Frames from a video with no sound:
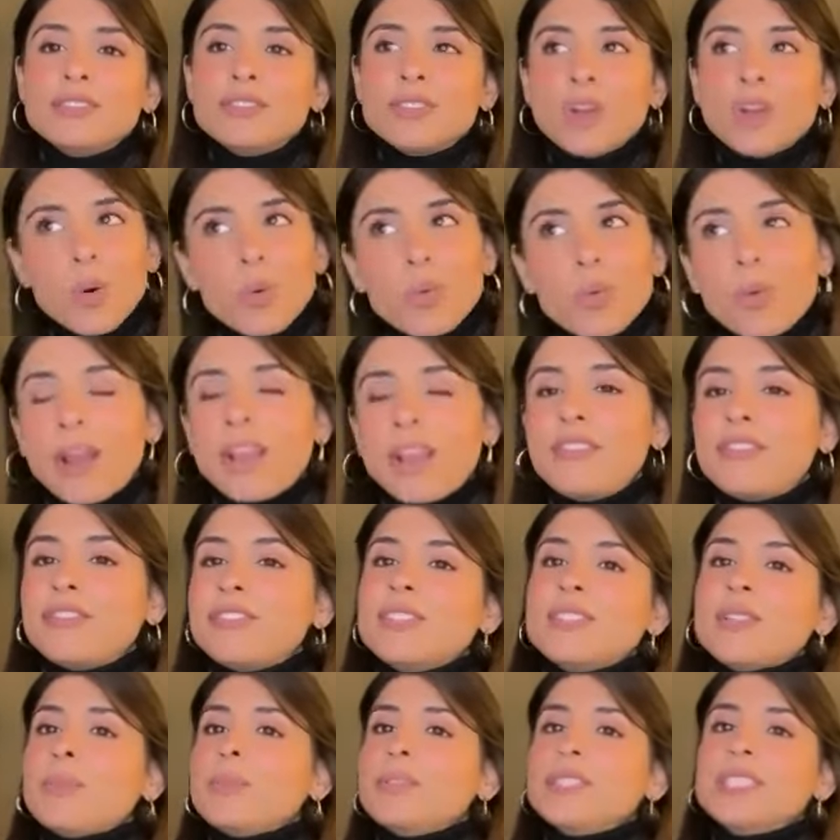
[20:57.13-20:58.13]
Don't wait
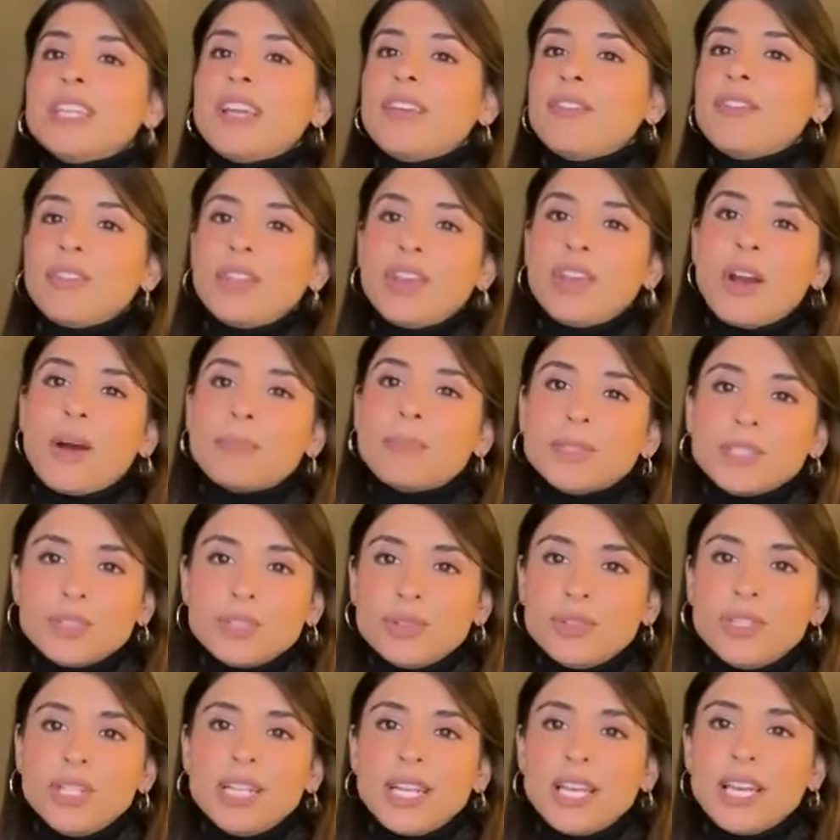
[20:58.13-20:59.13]
for someone to give you the
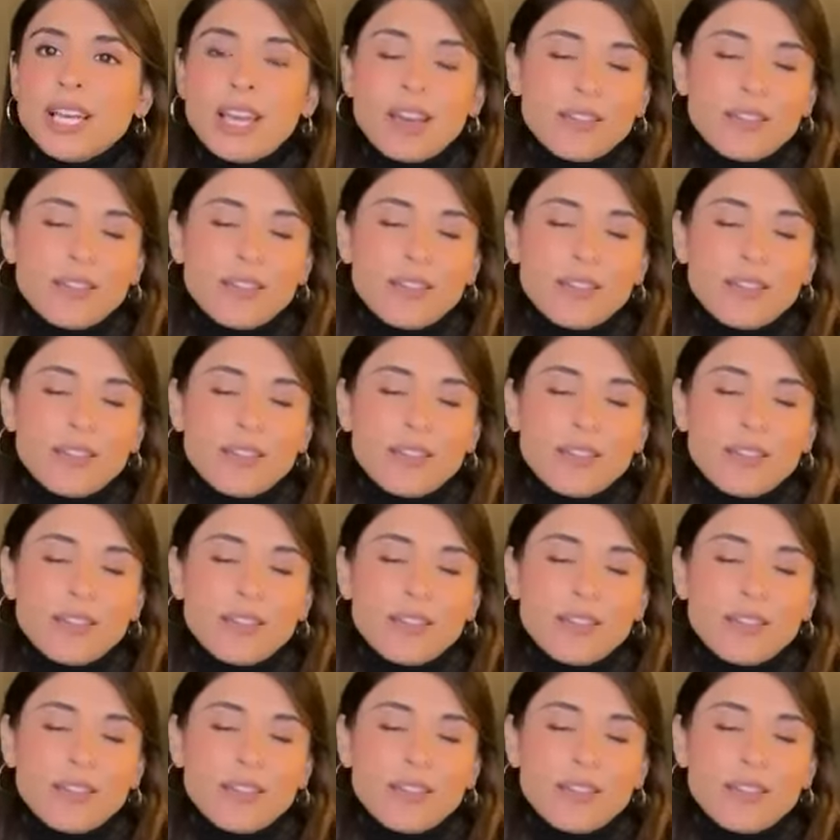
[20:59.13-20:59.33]
opportunity.